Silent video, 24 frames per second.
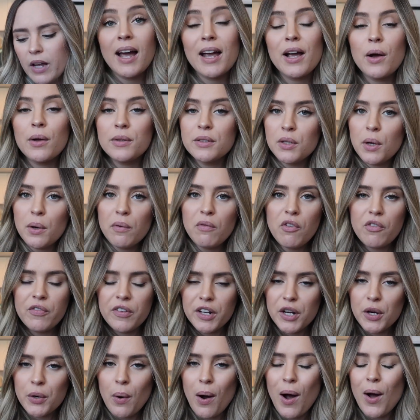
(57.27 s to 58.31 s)
I also have a
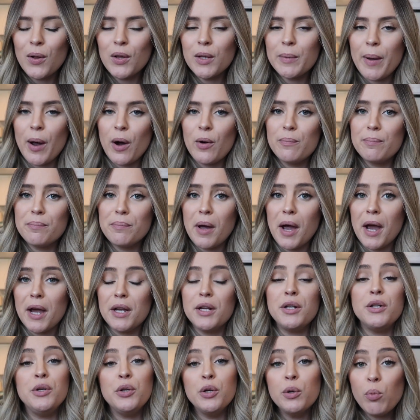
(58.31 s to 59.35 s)
video all about my
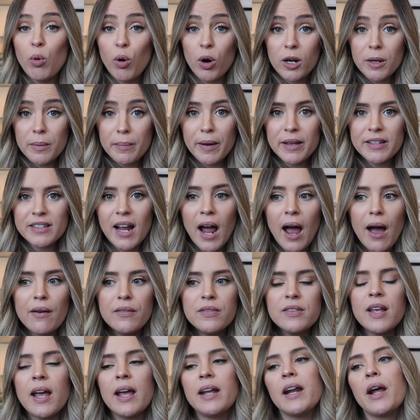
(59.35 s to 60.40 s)
newborn
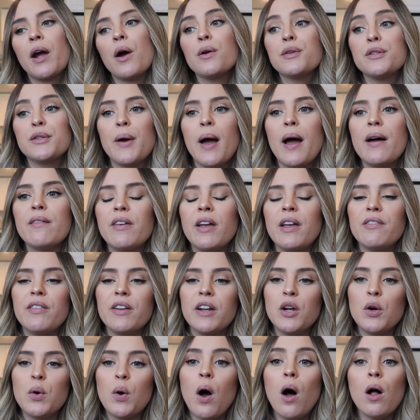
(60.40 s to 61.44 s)
must-haves and I also a
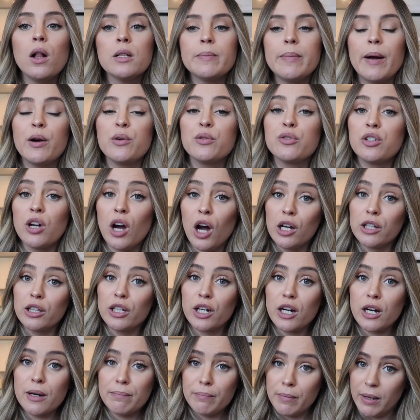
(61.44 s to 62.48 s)
video all about
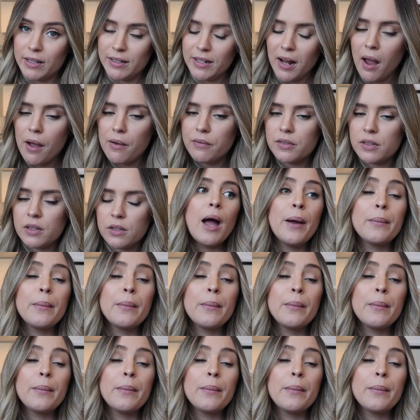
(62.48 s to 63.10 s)
toddler must-haves.